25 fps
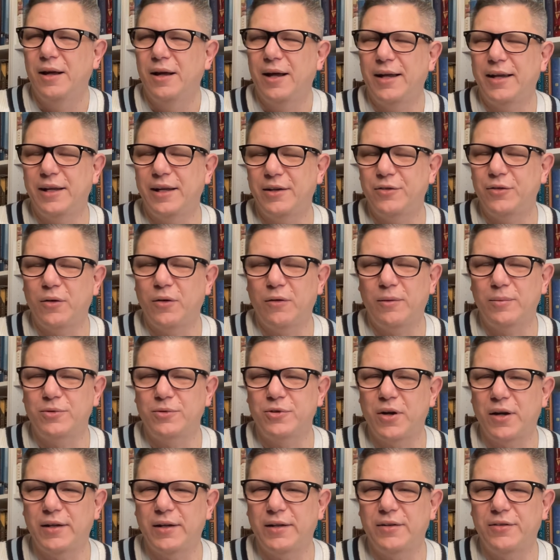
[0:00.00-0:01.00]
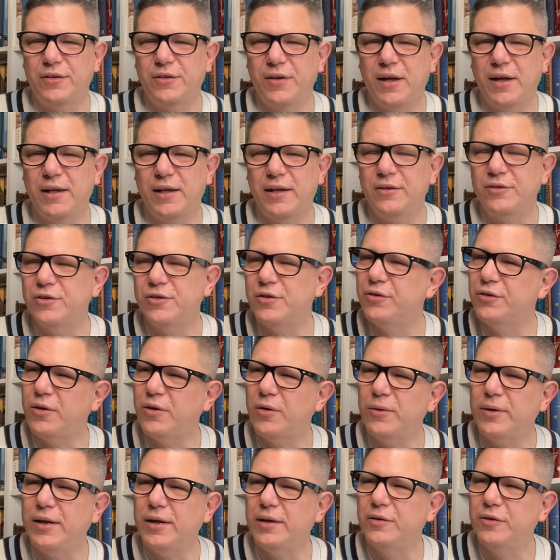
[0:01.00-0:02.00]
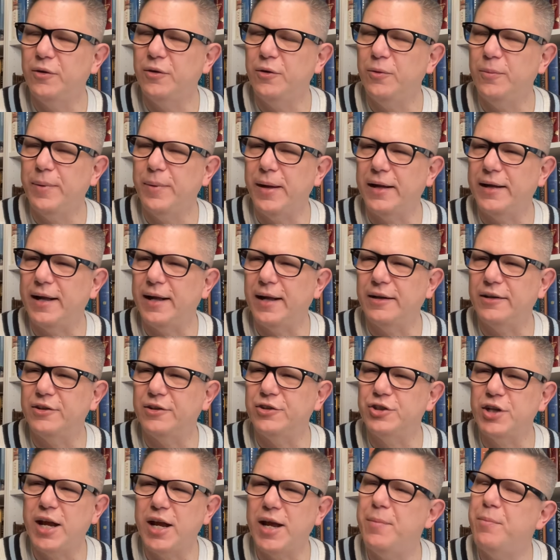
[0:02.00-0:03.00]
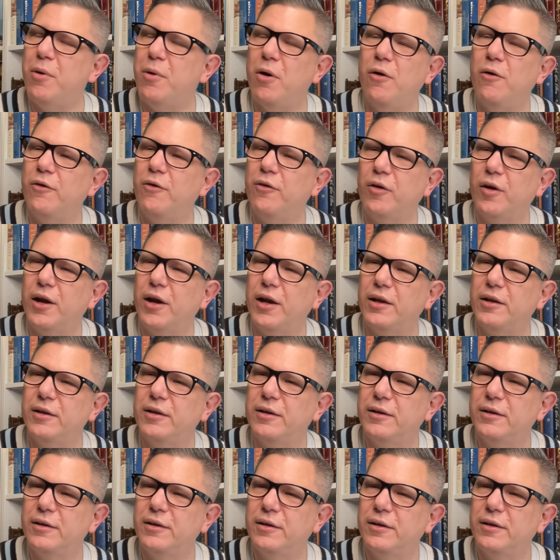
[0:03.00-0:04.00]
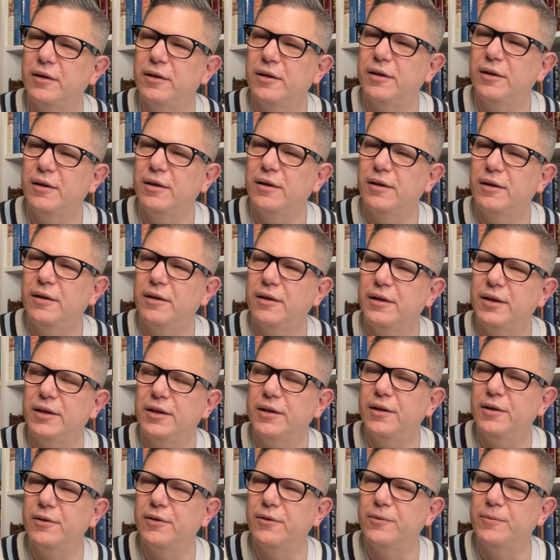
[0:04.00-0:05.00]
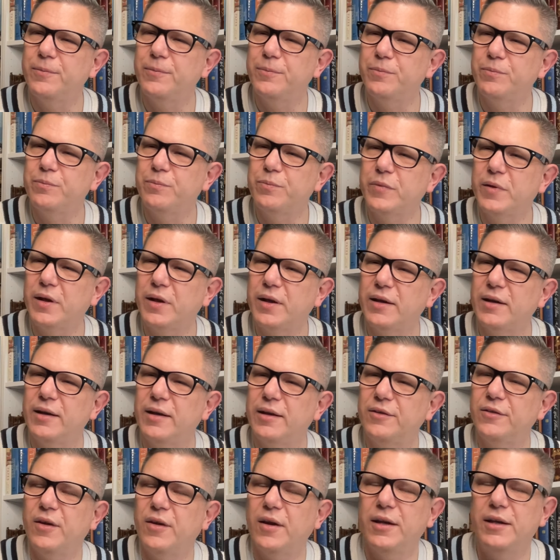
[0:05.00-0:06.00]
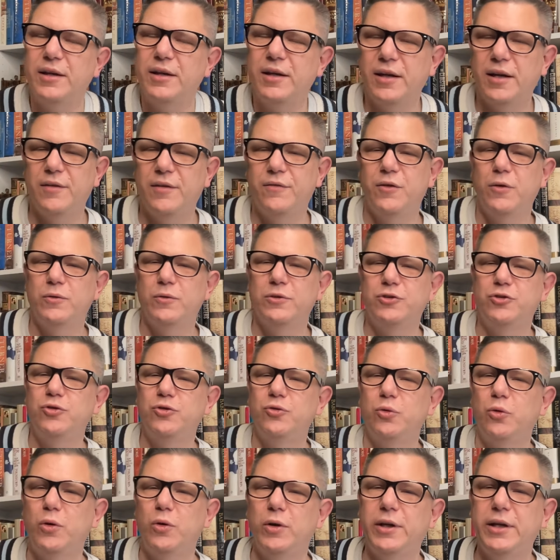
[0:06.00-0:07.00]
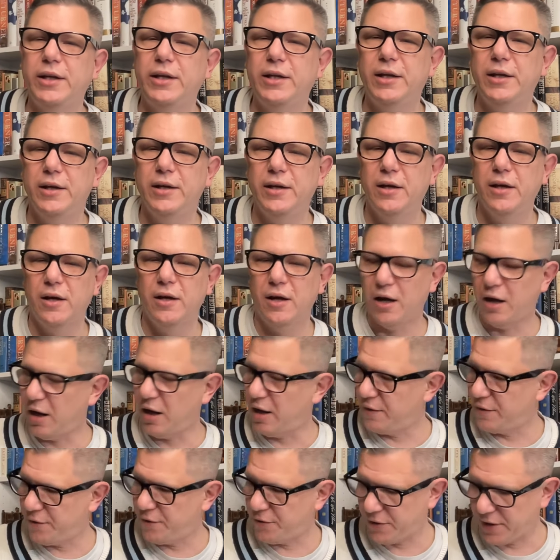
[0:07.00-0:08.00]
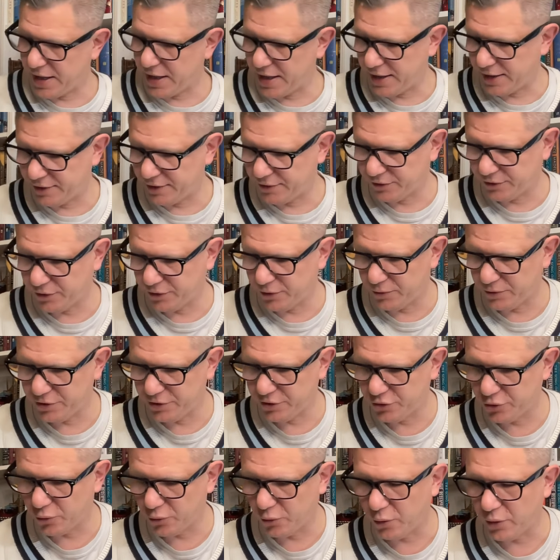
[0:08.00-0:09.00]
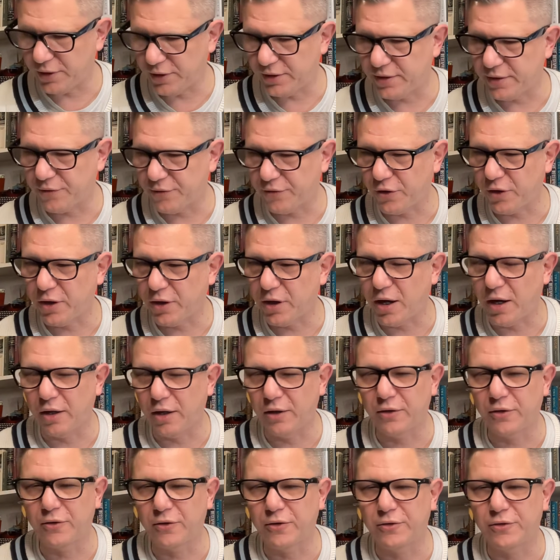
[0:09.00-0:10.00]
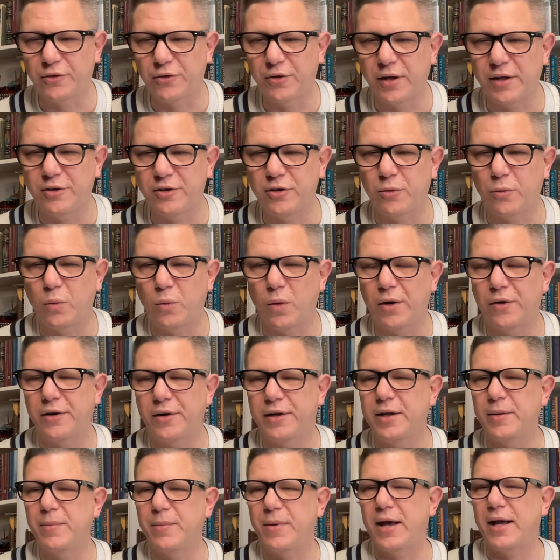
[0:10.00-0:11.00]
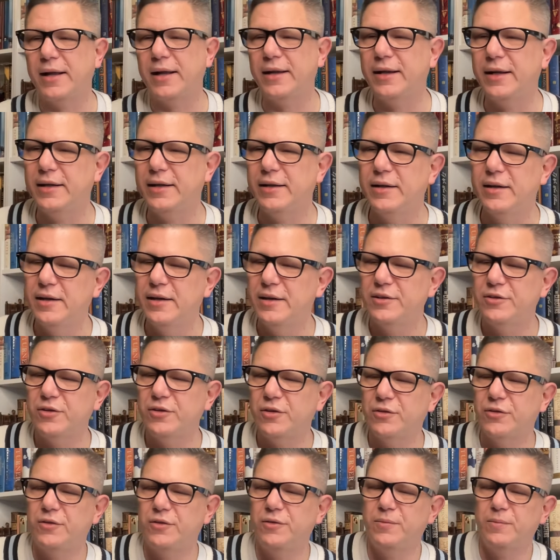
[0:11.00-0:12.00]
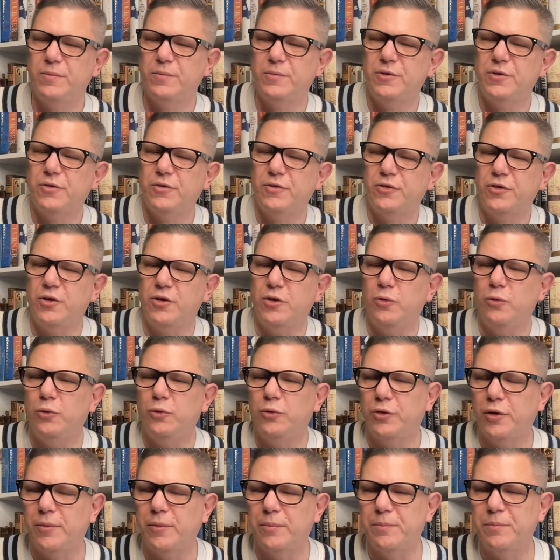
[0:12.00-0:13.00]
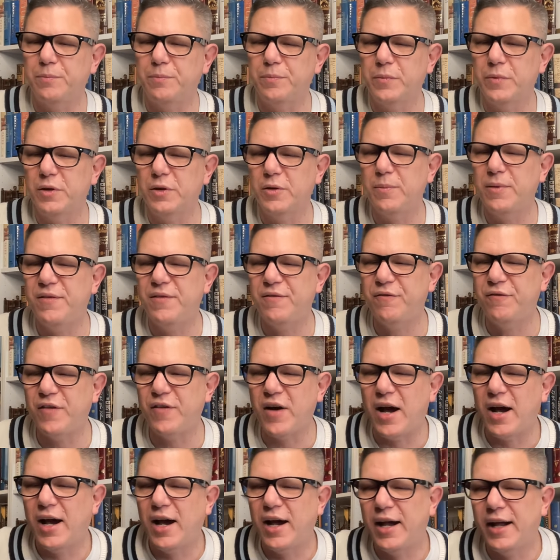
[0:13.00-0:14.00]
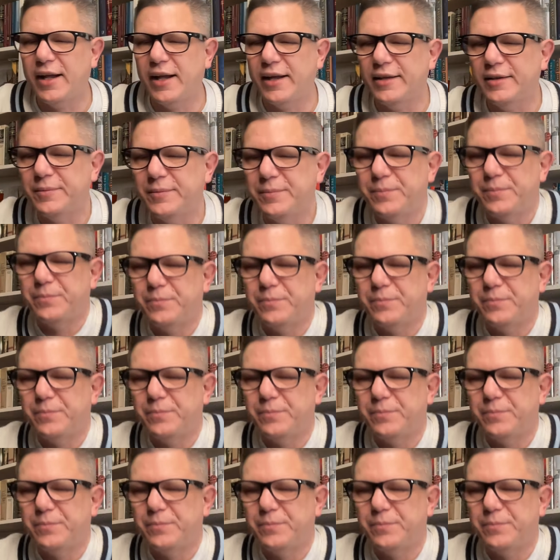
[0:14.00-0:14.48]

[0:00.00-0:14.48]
I guess all I'm trying to say is just don't get too bent out of shape over it. You know, it's like if you enjoy other inks, you enjoy different colors, and you're worried about it, just use them. You'll be fine.